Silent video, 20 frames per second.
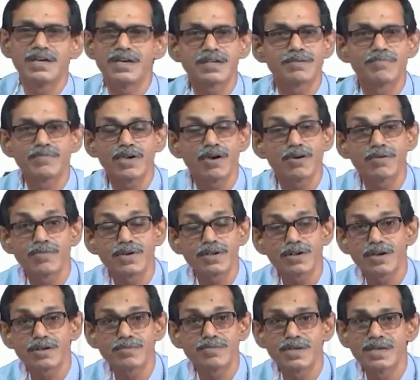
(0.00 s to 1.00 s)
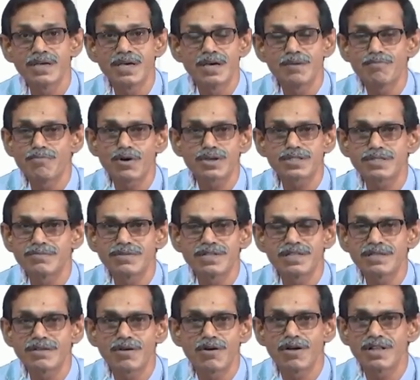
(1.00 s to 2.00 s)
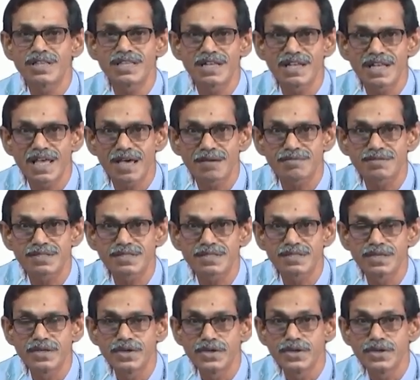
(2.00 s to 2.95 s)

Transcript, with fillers: it may or may not be possible in all the labs.